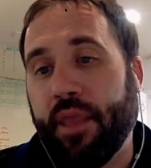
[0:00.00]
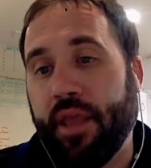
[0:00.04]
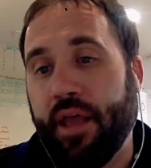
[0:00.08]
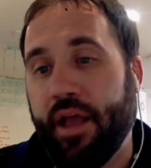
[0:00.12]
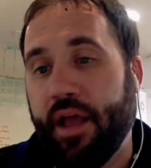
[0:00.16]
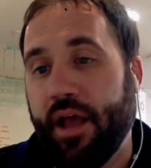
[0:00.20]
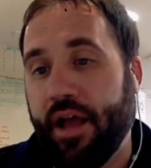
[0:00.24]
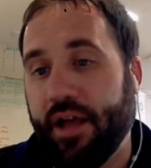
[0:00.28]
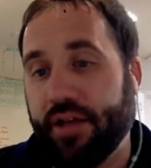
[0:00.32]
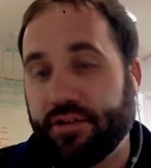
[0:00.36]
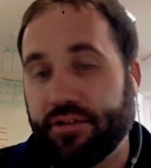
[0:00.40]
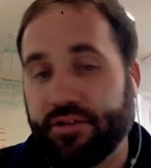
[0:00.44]

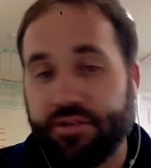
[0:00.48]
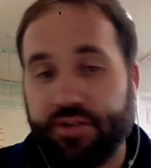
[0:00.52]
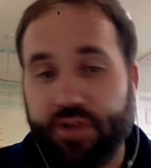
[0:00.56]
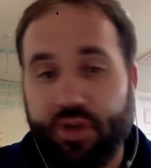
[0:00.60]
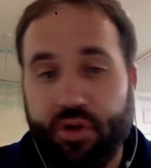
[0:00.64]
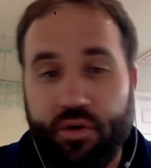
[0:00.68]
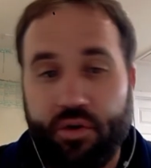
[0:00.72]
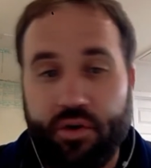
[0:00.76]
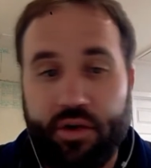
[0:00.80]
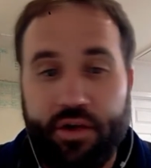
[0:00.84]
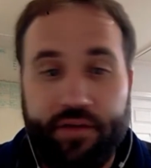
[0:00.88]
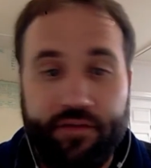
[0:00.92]
And
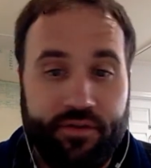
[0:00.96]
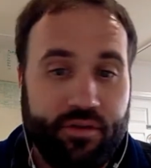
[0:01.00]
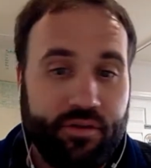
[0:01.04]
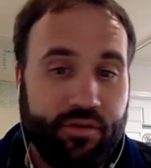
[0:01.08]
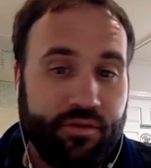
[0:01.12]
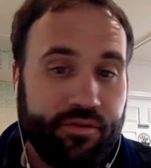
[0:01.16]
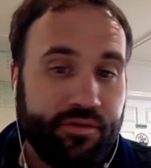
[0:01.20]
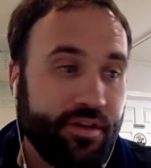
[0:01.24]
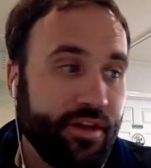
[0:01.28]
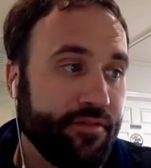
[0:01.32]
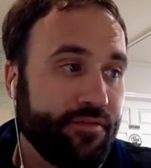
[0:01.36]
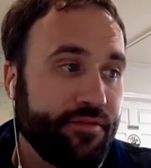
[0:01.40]
so if
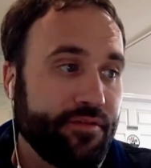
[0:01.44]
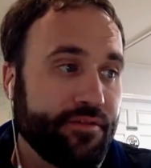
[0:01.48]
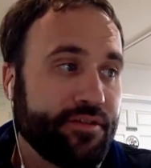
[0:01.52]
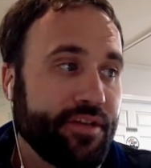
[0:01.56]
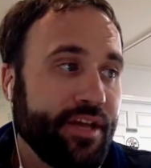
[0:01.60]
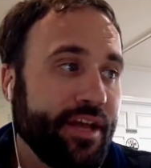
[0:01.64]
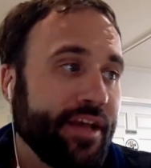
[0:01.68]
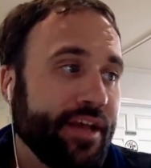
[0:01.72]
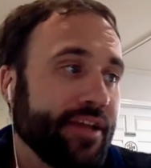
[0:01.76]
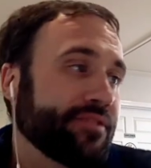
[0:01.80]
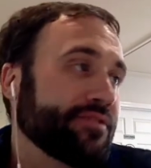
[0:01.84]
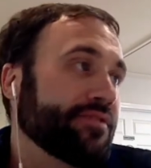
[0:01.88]
you
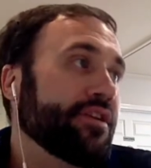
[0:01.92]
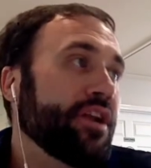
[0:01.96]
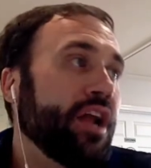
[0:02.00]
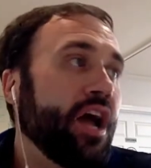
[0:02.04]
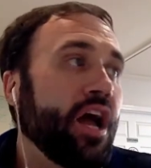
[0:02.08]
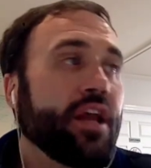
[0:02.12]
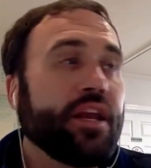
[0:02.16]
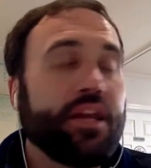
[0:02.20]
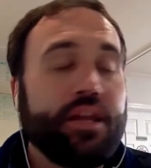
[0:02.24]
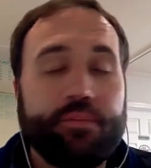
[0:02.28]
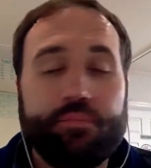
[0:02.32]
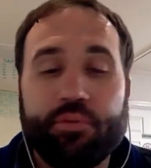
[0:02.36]
say it's
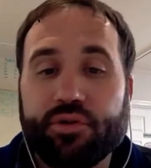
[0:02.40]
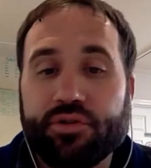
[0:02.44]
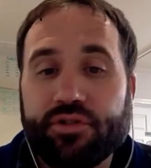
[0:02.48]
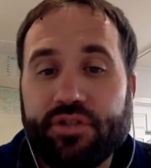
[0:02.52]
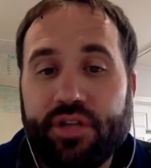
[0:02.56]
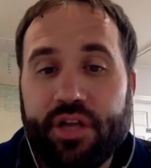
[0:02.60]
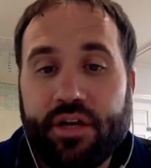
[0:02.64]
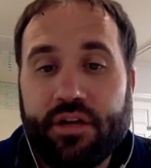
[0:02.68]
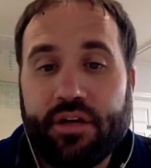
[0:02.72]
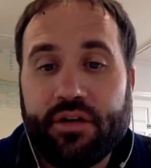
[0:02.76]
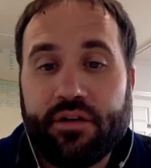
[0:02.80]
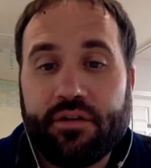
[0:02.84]

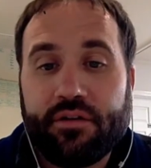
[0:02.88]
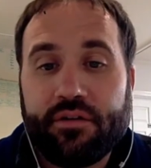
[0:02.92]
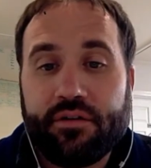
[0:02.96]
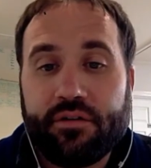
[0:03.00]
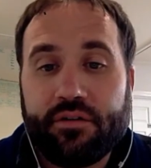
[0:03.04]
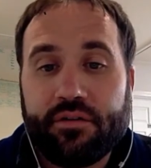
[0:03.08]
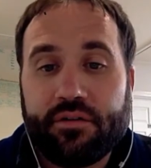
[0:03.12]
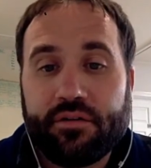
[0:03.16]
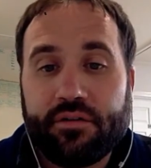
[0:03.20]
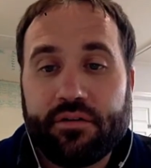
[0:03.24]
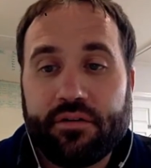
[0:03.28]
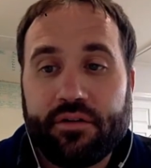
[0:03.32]
90%
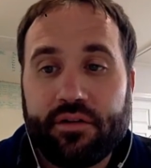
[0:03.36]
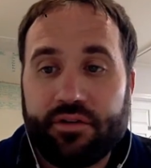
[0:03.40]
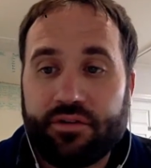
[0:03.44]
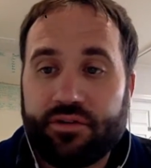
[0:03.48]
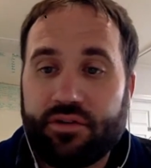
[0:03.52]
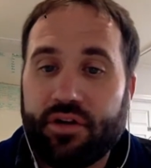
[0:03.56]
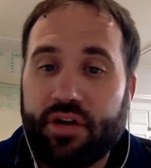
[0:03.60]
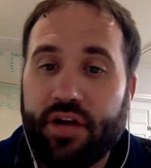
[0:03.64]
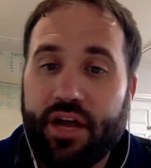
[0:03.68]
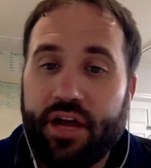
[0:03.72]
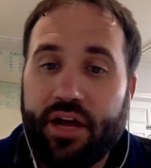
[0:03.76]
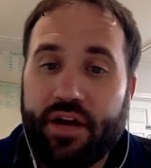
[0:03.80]
that's
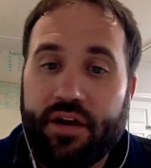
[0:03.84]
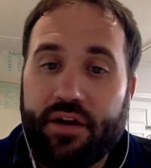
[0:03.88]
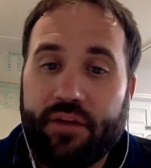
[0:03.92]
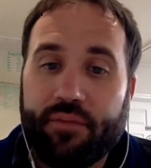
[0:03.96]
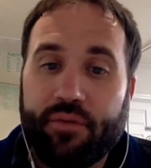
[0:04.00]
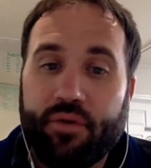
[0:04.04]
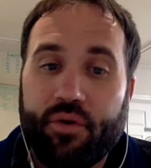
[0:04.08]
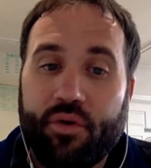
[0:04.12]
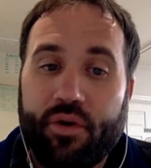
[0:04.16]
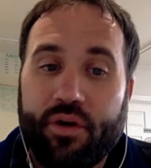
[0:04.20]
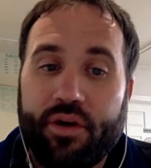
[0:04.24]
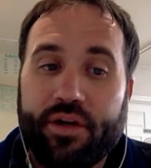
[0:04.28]
going to end
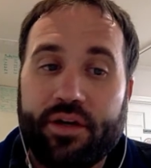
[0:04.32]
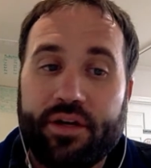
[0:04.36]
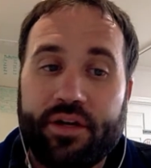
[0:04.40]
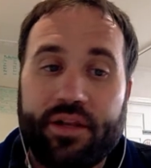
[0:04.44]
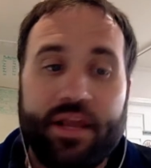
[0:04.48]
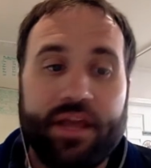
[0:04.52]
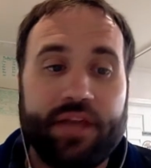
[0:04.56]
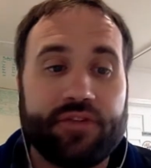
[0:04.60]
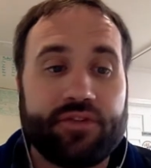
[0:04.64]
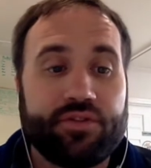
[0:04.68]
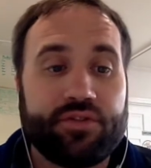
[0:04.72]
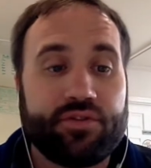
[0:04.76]
up going into
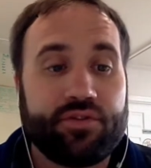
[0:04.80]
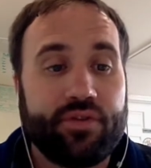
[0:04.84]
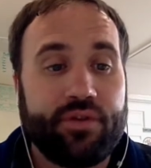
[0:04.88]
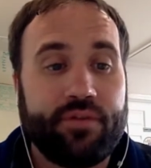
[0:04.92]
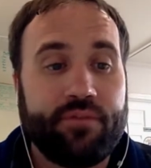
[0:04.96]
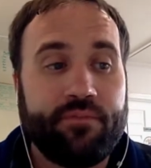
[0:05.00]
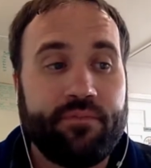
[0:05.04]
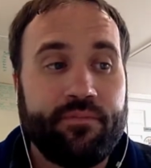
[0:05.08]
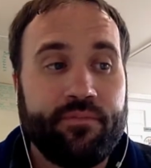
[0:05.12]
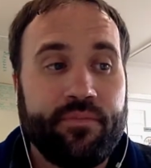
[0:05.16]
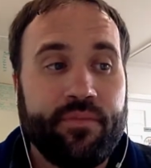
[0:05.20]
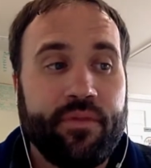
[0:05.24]
that
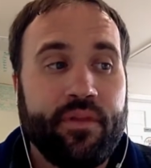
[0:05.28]
stream,